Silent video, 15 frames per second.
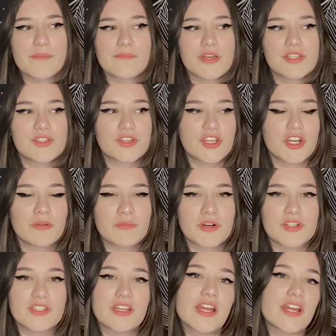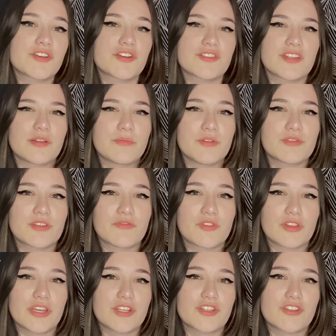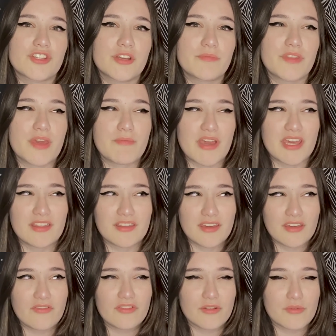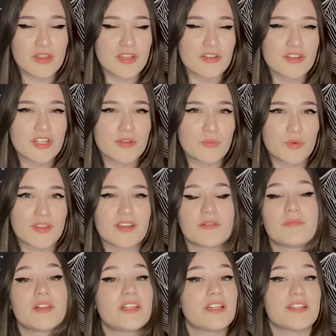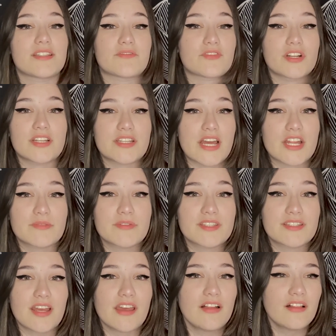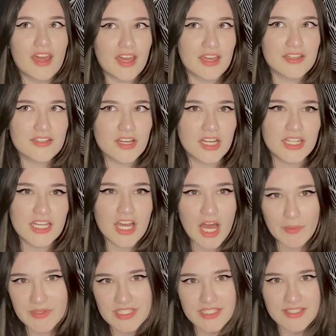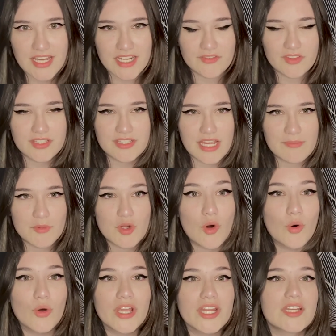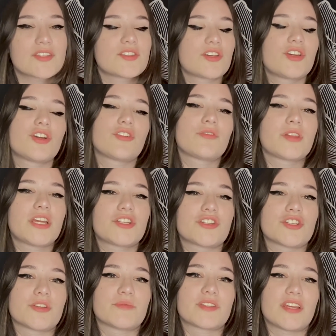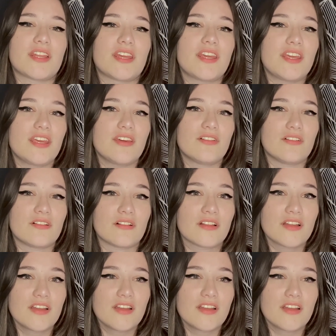a secure person enters an abusive relationship, they might leave the relationship with a completely different attachment style. And on the opposite side of the same coin, secure relationships can heal